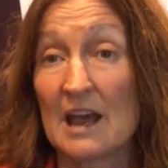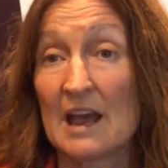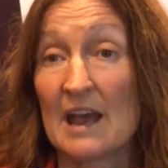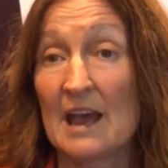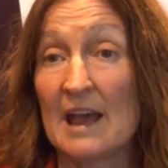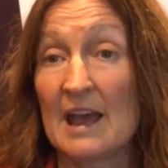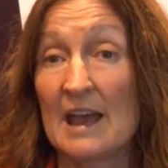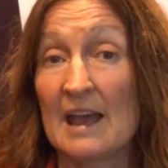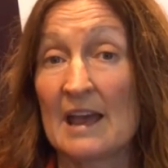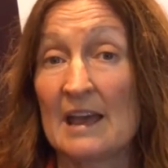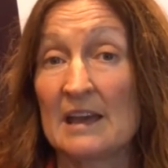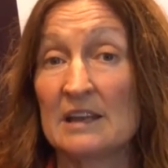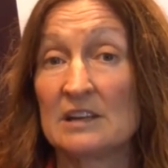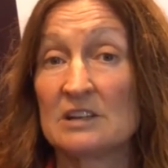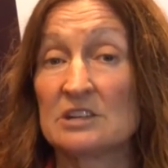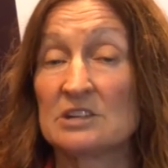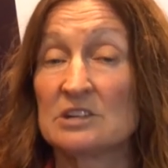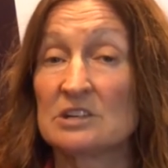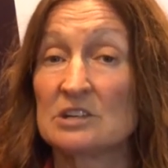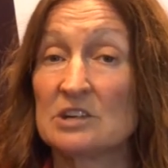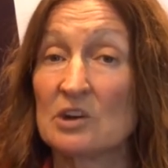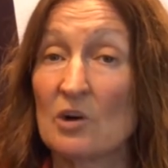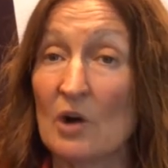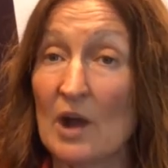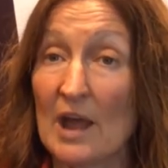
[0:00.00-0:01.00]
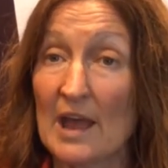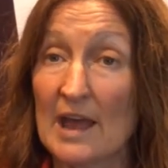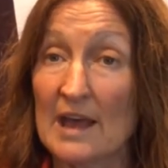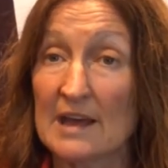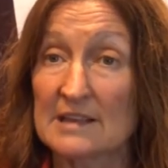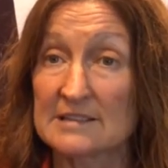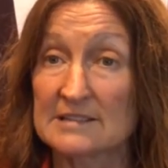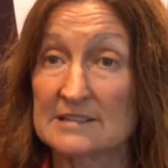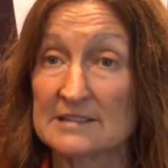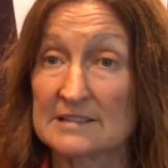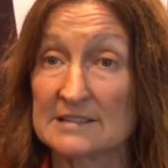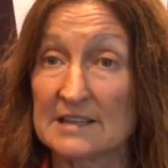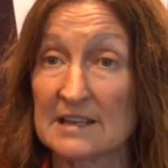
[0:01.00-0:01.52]
and your
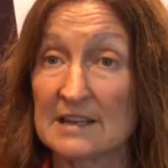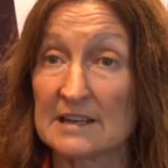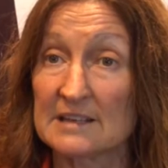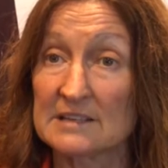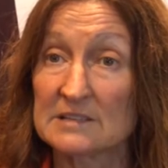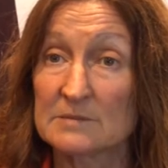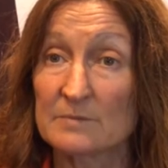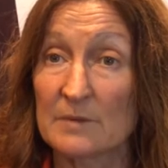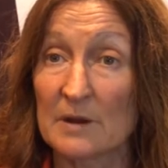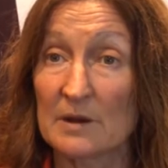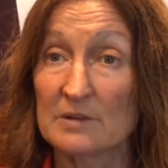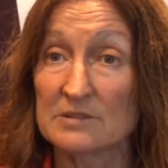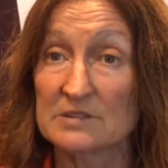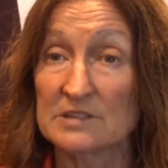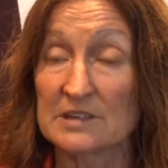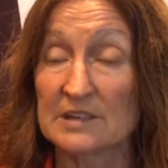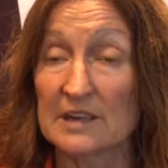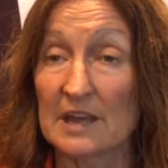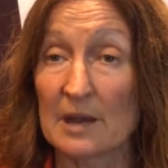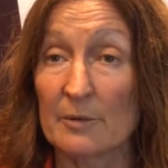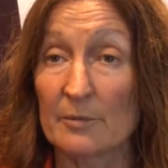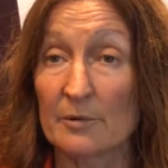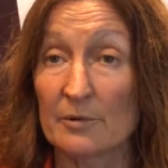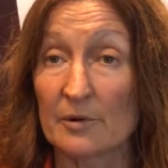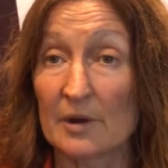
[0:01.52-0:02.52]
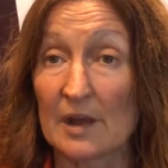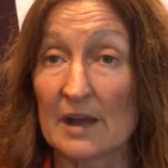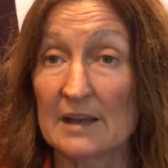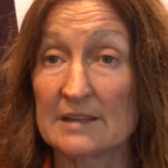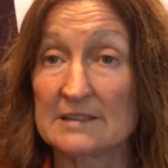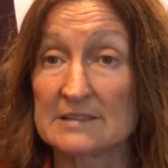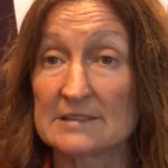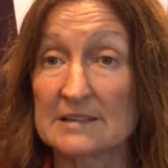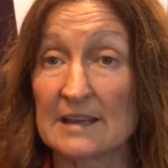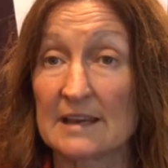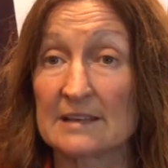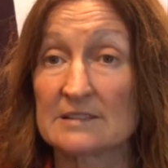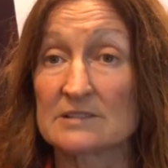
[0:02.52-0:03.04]
house is then exposed to capital
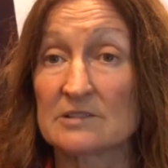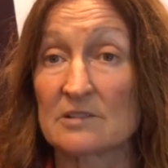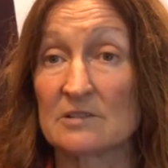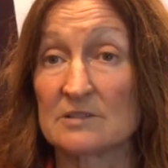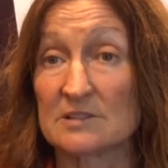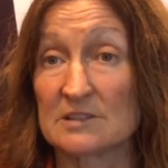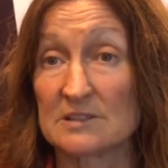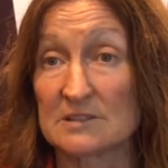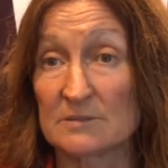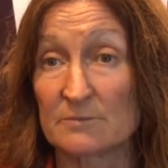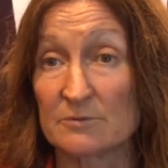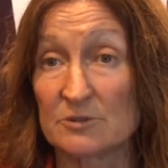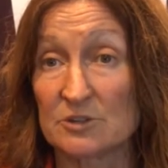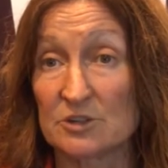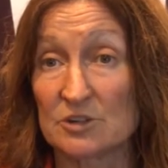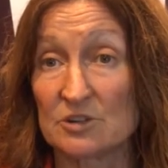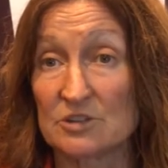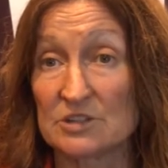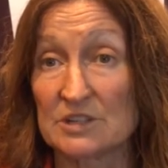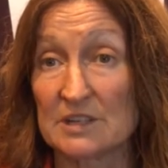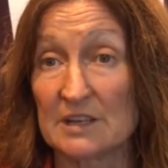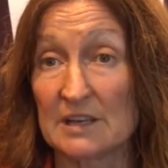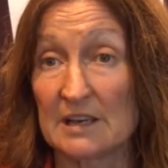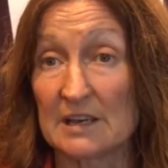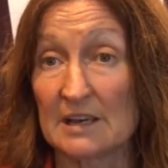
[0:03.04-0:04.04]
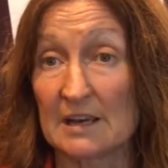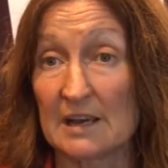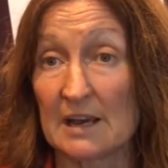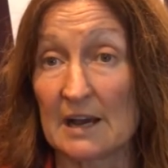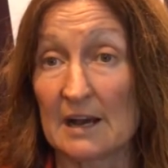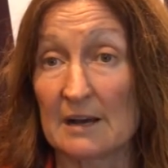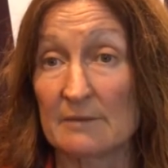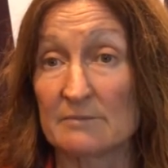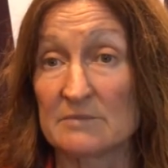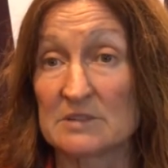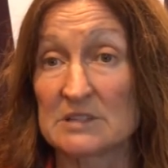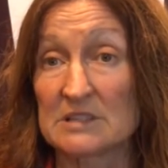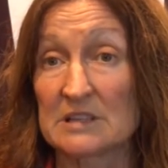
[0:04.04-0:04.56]
gains tax because it's producing income.